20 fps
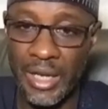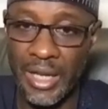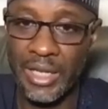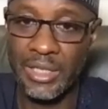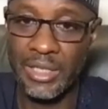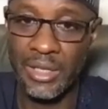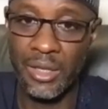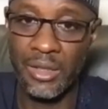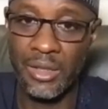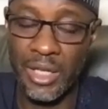
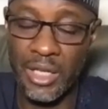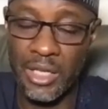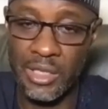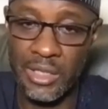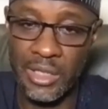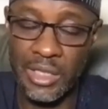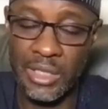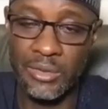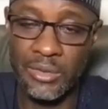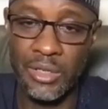NACTEF,
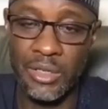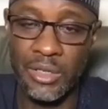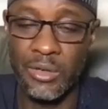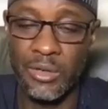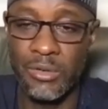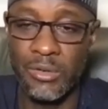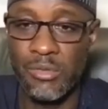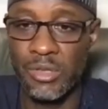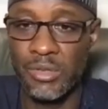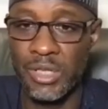National
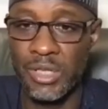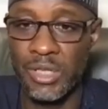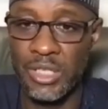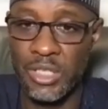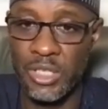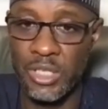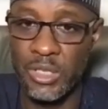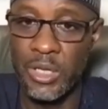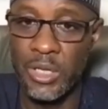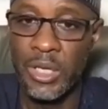Counterterrorism
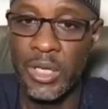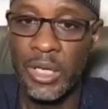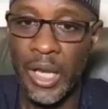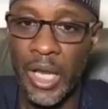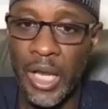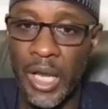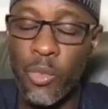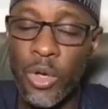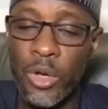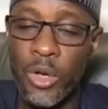Strategy.
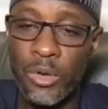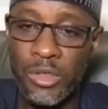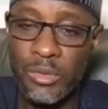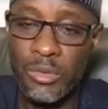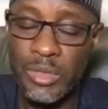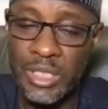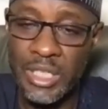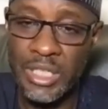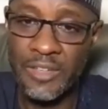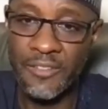Now, we
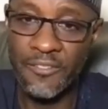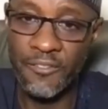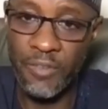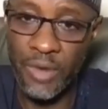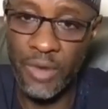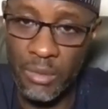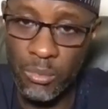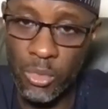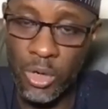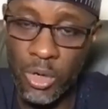also need a
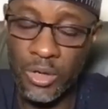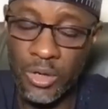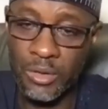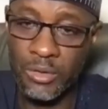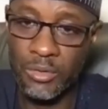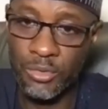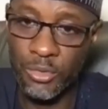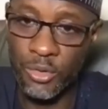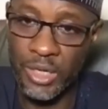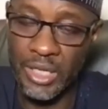
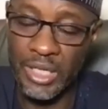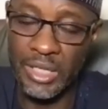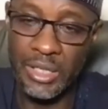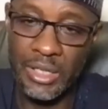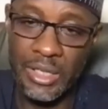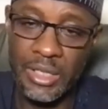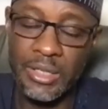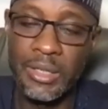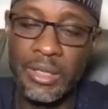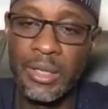framework for
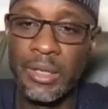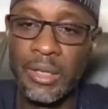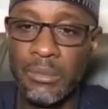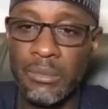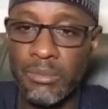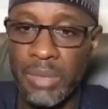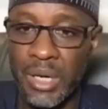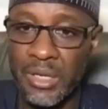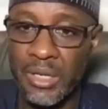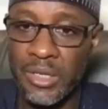handling
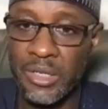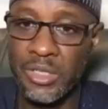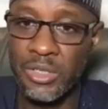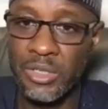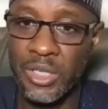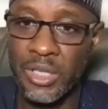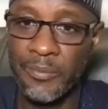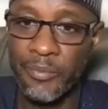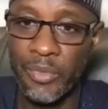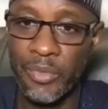
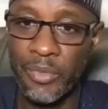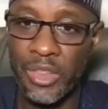banditry.